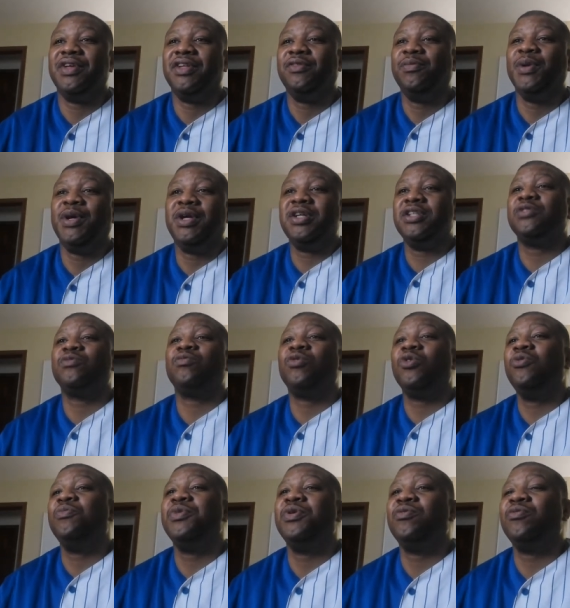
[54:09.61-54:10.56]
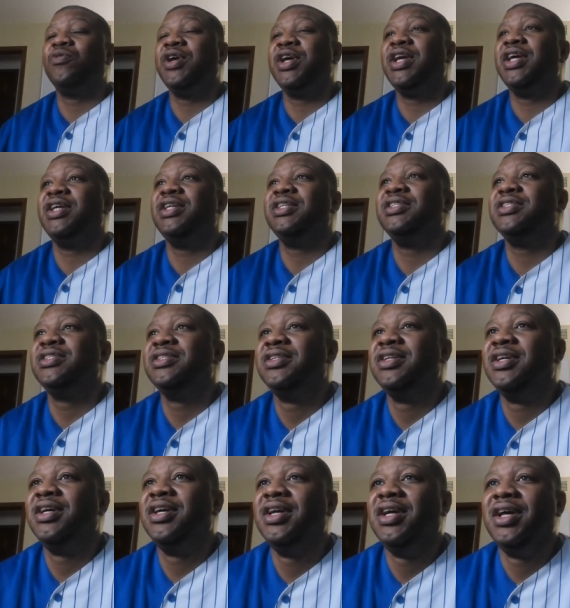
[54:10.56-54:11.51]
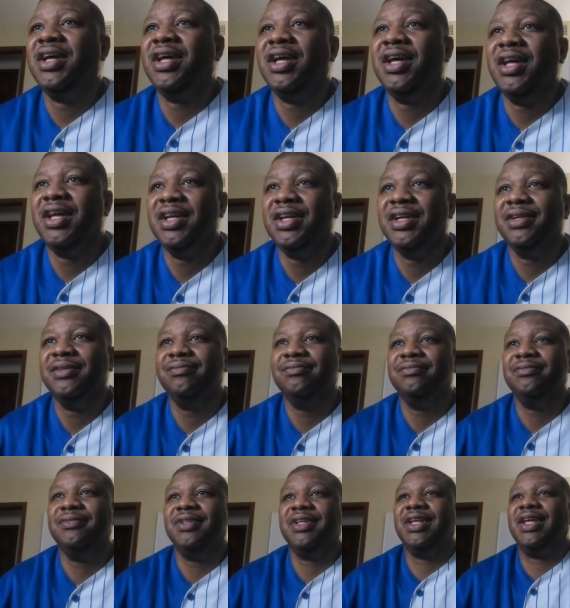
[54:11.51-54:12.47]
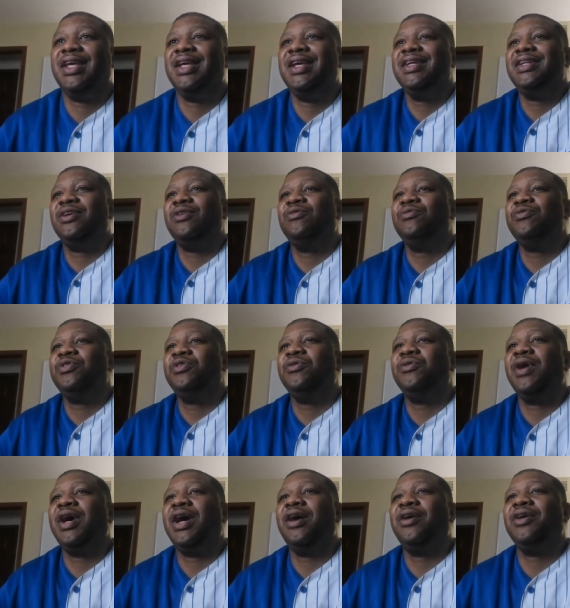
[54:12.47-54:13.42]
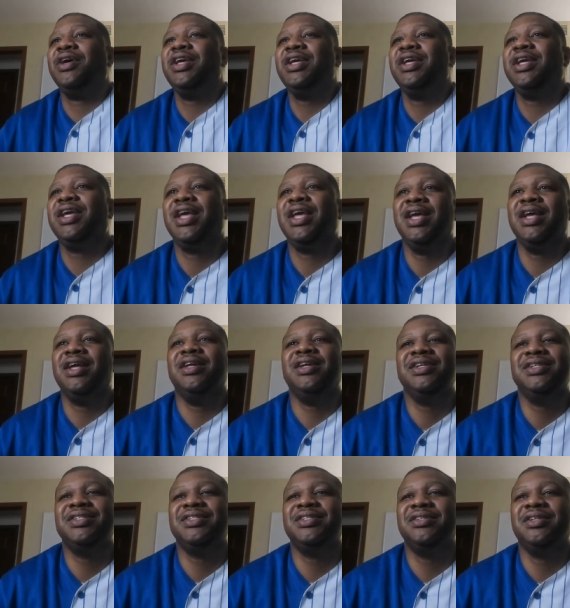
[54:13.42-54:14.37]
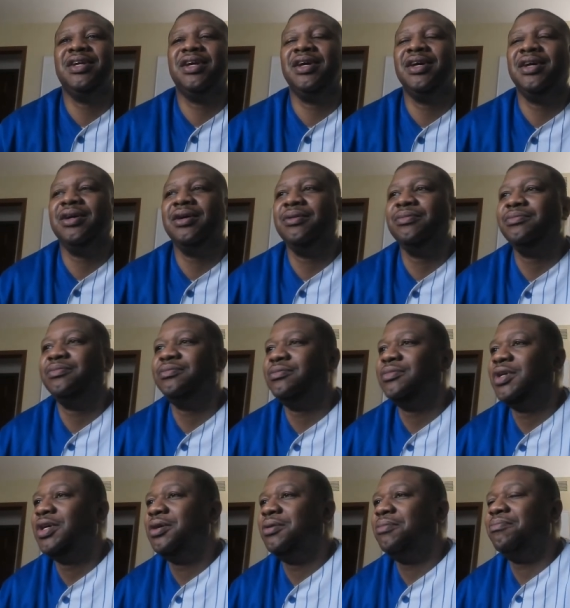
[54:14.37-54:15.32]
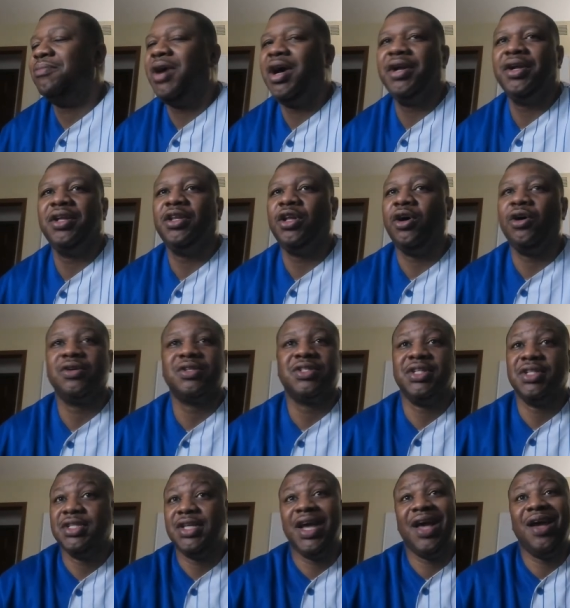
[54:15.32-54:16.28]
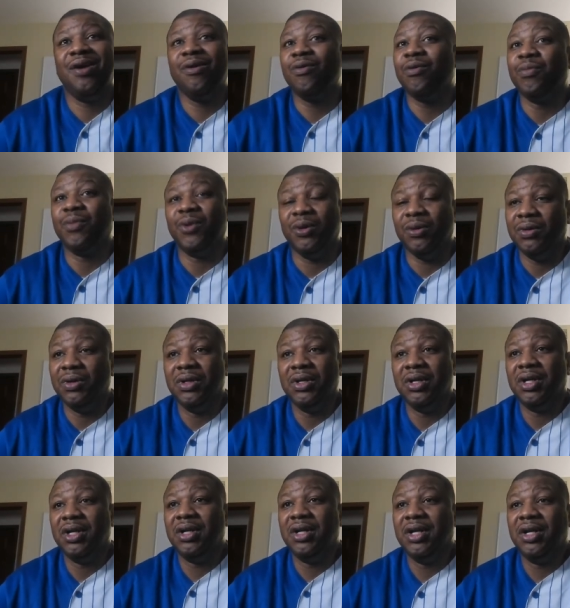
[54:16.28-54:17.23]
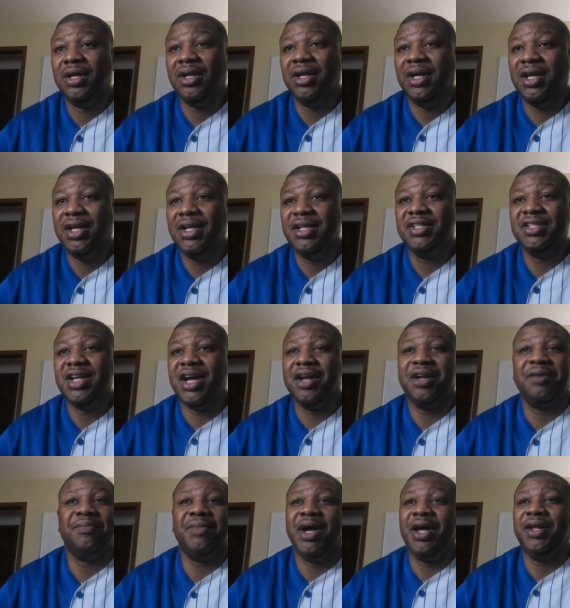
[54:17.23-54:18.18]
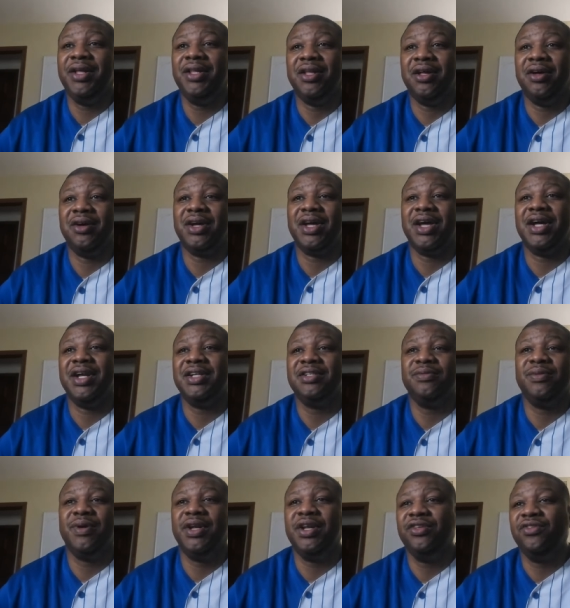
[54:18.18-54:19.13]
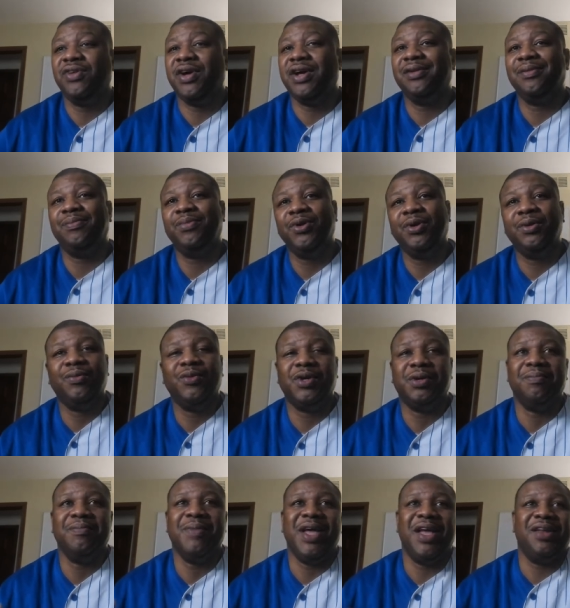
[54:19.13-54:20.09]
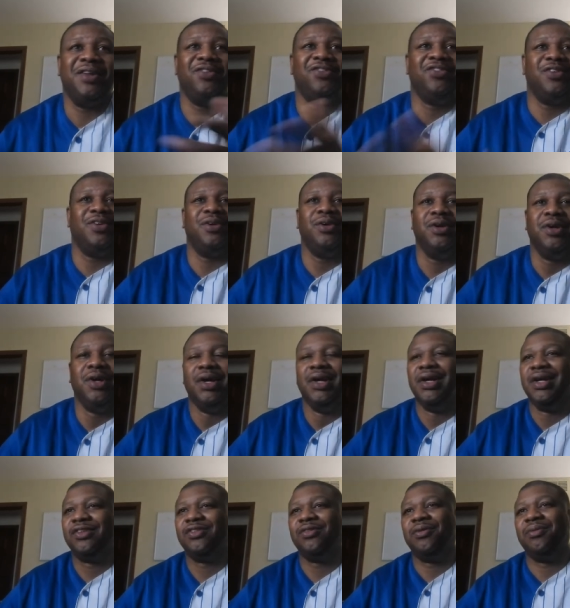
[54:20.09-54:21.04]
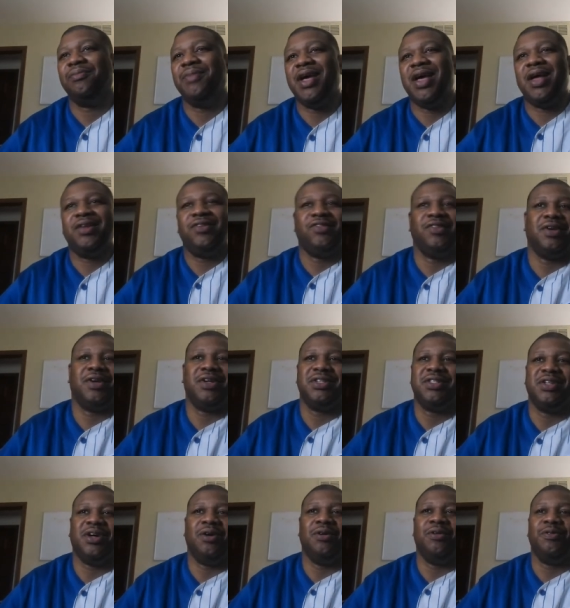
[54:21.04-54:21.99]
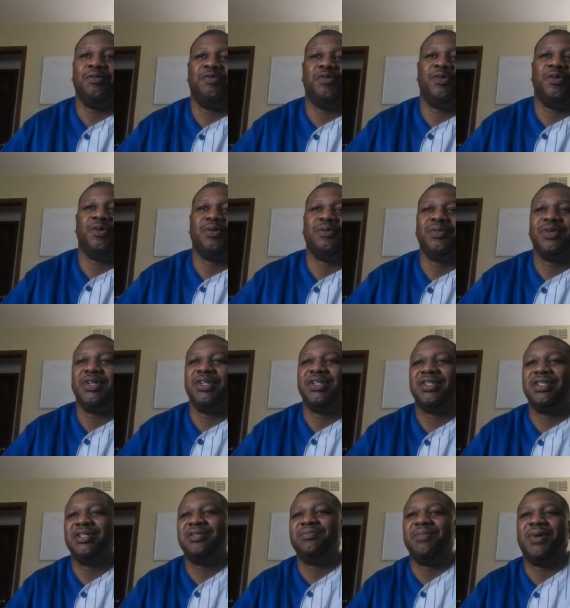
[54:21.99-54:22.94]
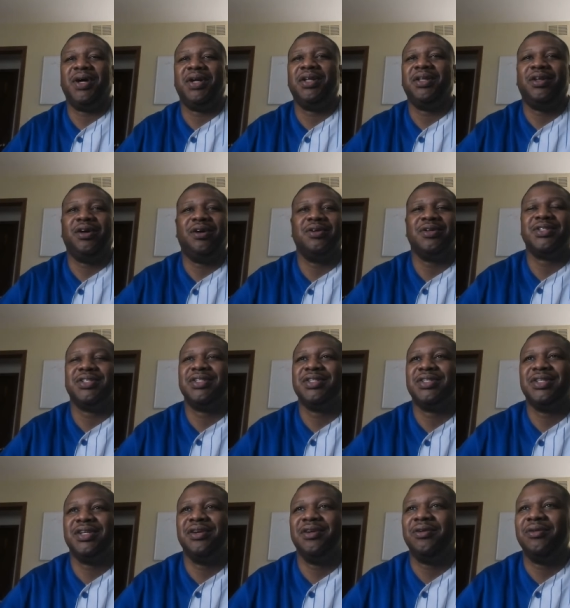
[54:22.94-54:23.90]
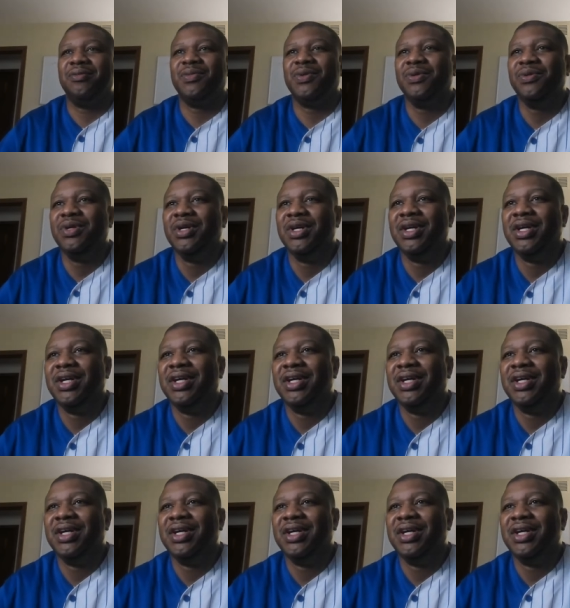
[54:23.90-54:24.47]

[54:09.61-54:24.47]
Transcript: It's because Roman Reigns he don't know how he can't his um monologues are terrible he's not a monologue guy that's why they tried to put him with a manager so the manager could talk for him because his monologues are terrible